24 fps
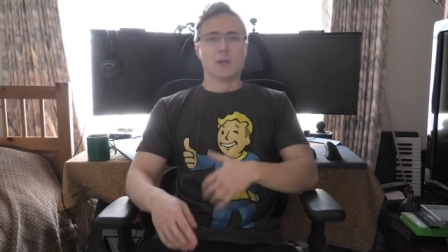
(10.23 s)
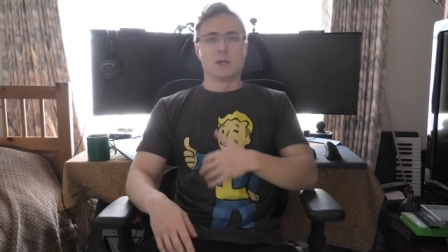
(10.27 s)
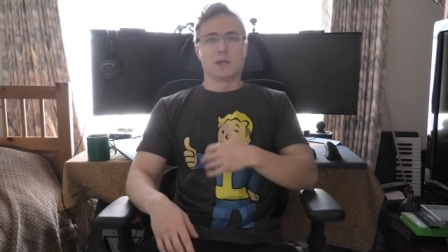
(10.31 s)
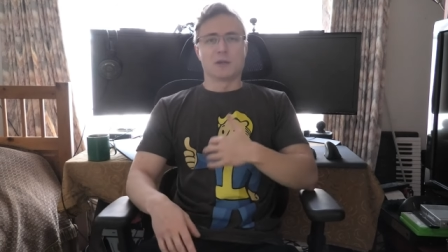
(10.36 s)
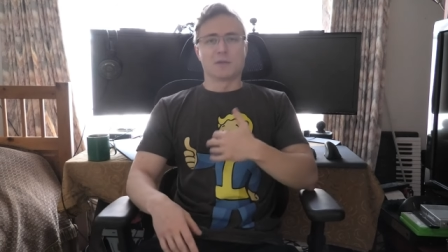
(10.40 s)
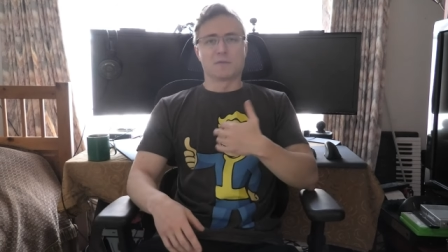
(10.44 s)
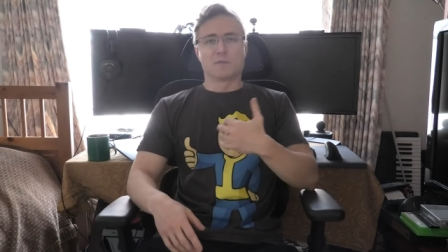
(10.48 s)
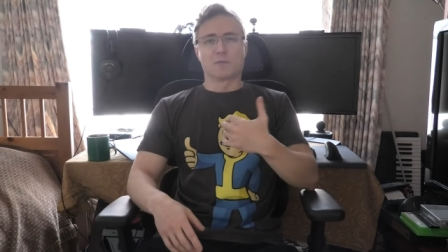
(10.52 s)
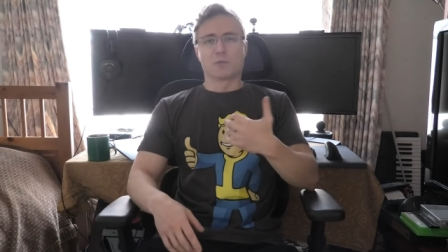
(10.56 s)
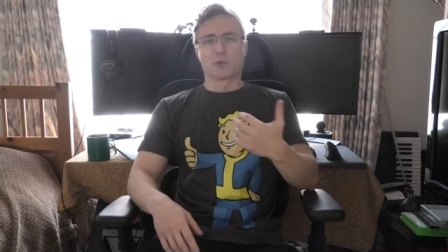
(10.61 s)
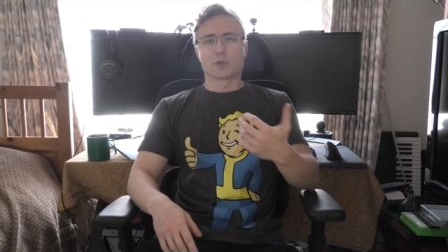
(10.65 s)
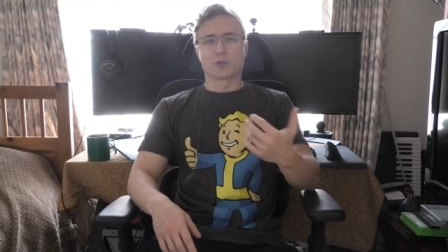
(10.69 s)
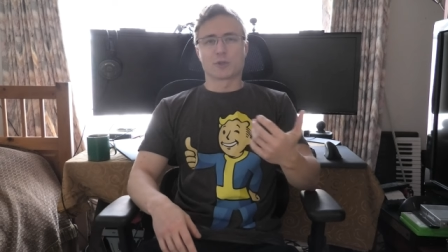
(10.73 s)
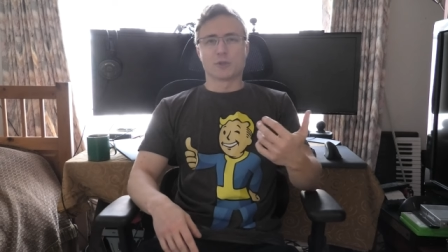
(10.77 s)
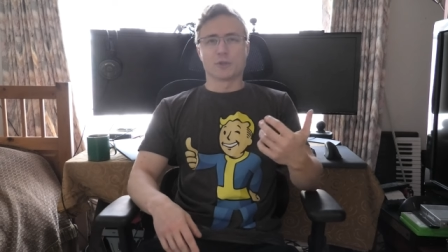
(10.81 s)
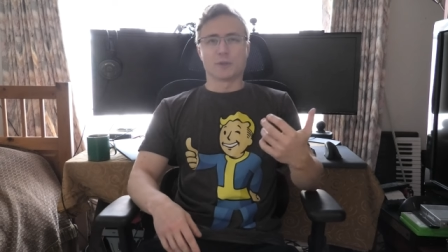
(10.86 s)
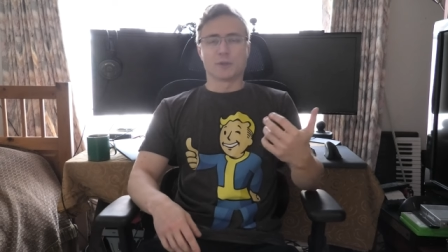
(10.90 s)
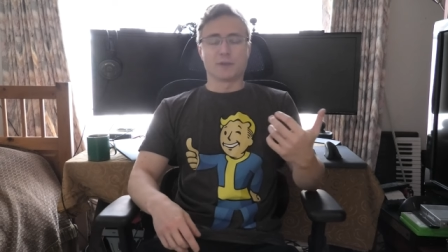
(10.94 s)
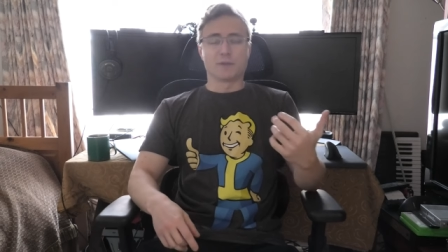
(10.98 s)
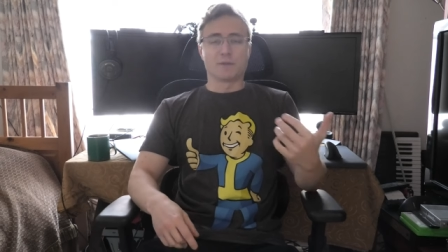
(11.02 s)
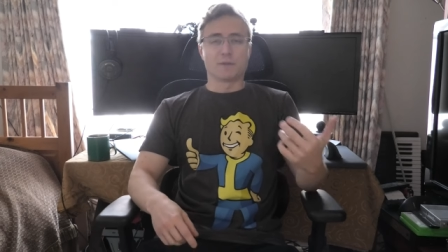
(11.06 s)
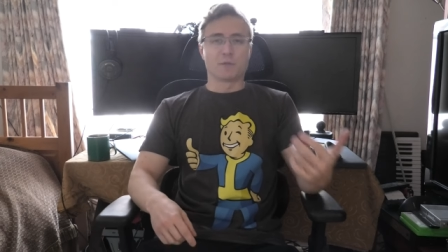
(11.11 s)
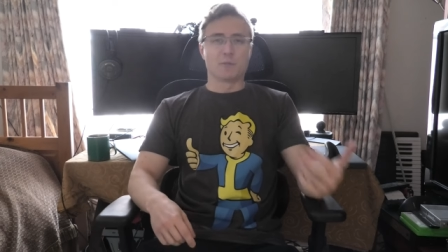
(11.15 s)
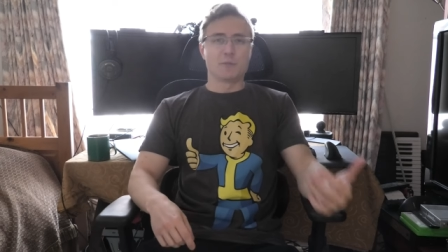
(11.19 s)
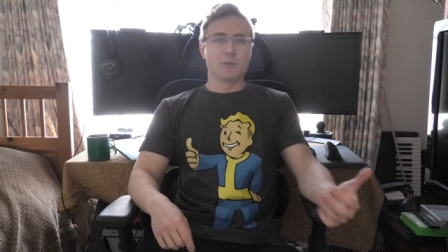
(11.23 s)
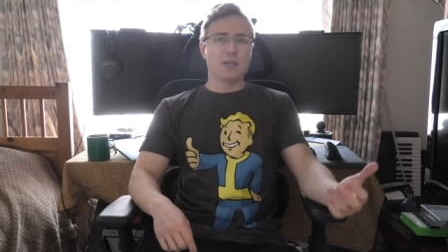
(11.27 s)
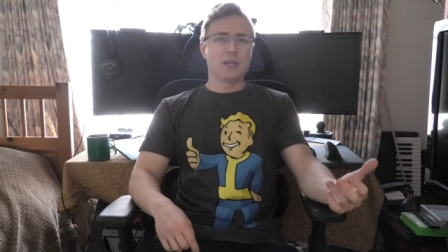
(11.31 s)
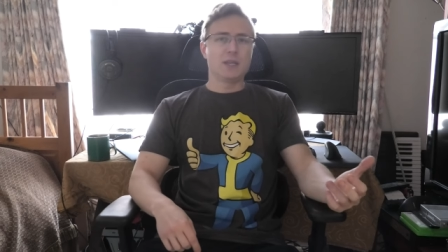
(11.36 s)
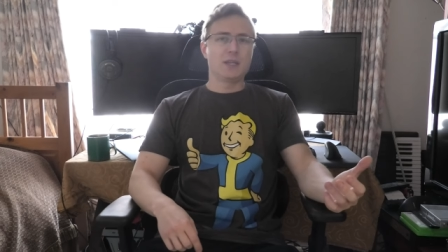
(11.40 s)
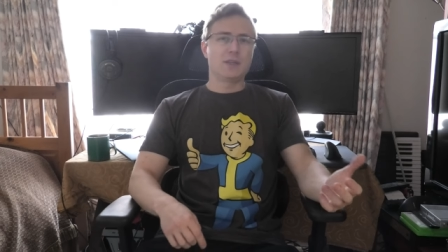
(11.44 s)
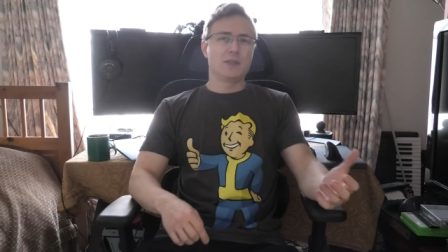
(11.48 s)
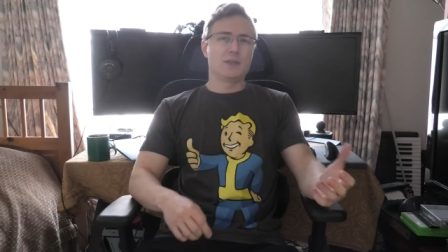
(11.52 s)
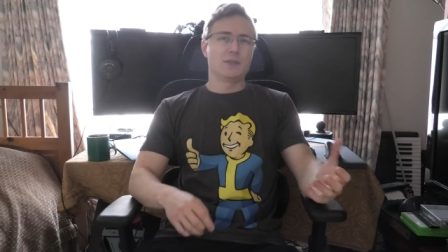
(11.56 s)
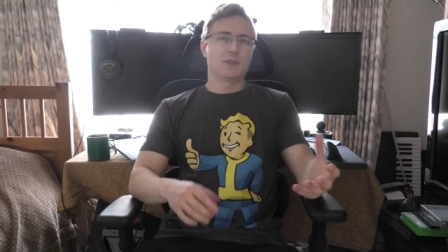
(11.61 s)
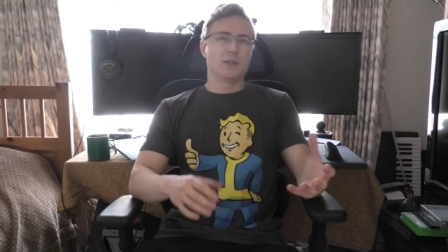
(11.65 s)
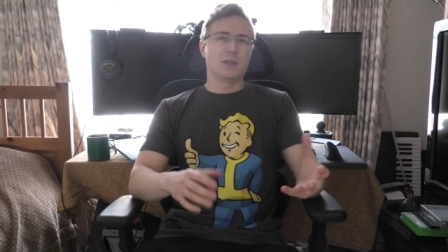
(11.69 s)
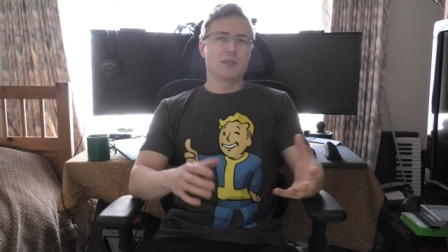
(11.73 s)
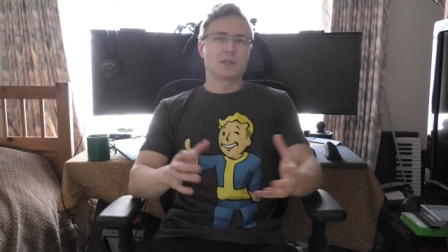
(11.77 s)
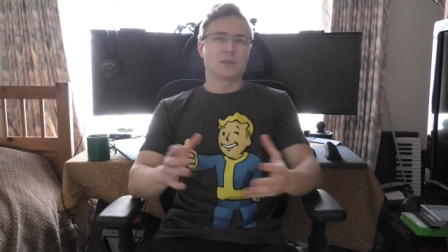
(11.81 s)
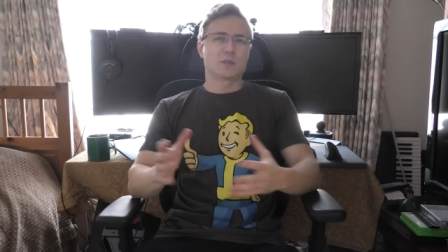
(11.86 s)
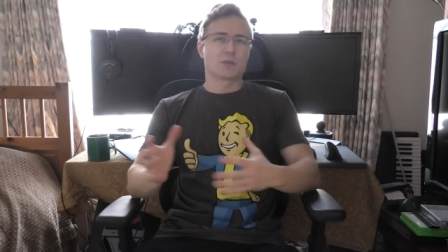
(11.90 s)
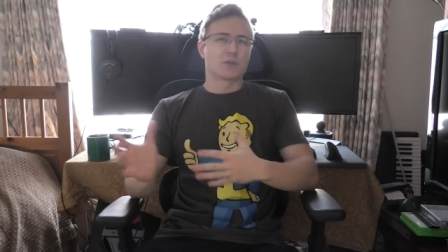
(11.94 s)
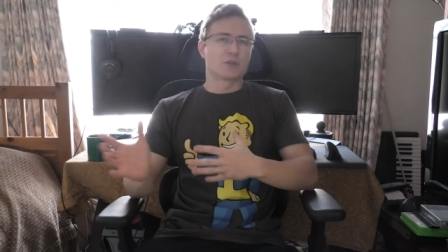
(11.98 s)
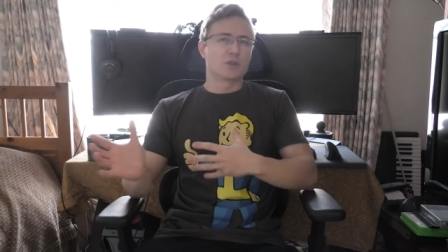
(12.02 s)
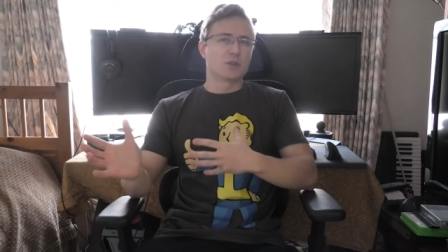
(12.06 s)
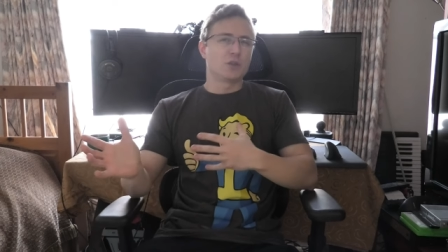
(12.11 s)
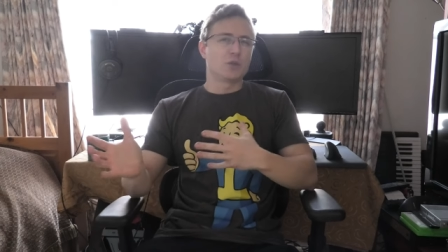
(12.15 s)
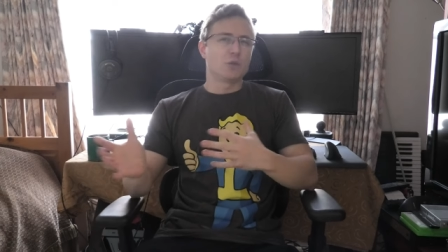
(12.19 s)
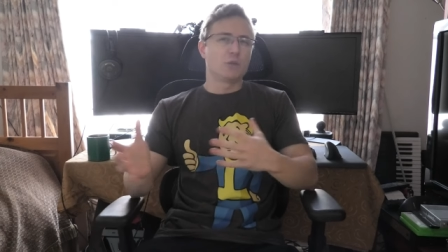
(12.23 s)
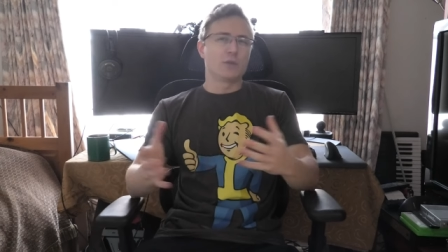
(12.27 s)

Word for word: Unfortunately for me, these are two